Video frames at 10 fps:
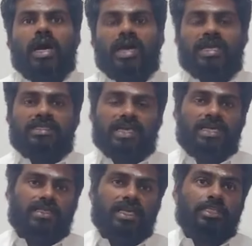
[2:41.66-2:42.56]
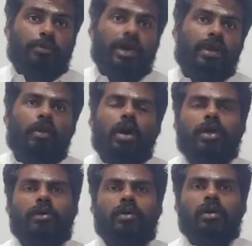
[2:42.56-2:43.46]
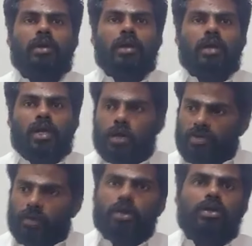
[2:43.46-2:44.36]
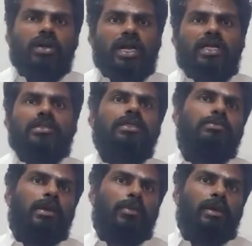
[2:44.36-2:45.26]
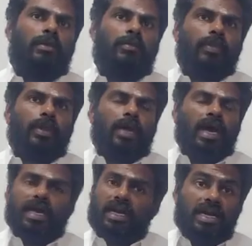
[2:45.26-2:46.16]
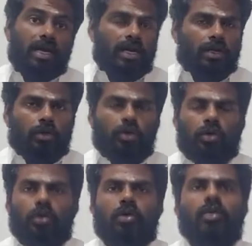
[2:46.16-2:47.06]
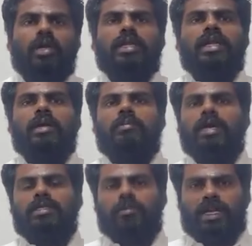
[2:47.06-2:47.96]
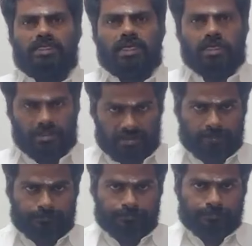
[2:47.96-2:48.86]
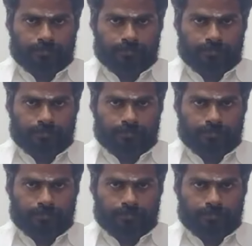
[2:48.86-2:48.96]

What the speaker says: ISIS-inspired module. Now they want to release these people. I clearly don't know what the DMK's mindset is.